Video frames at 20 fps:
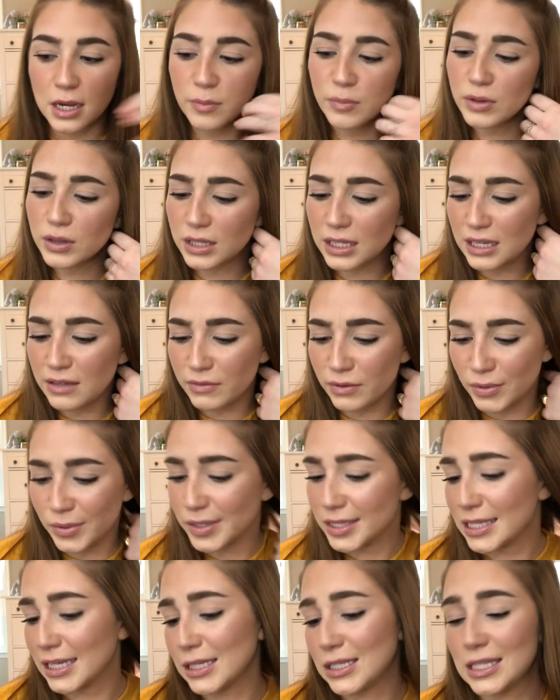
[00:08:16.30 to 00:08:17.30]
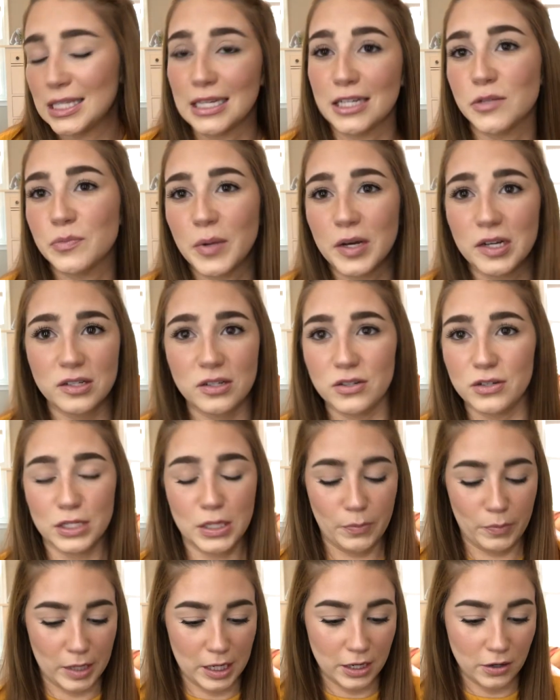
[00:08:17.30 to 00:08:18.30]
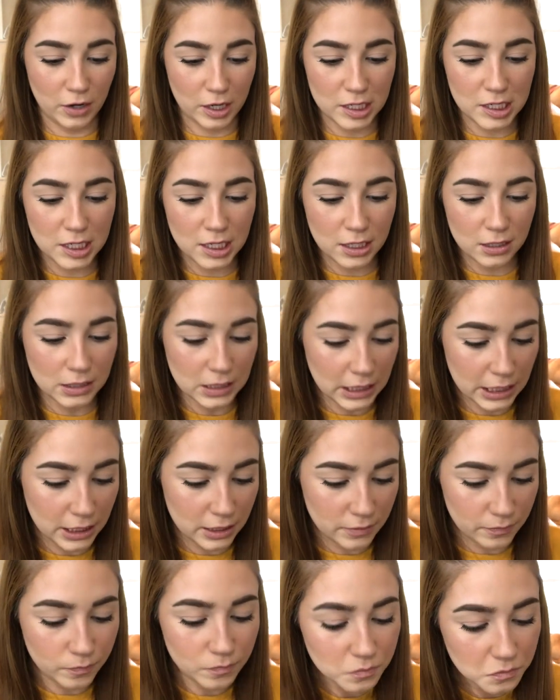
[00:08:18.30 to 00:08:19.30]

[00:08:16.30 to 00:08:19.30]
I believe it was like $6 or something crazy, like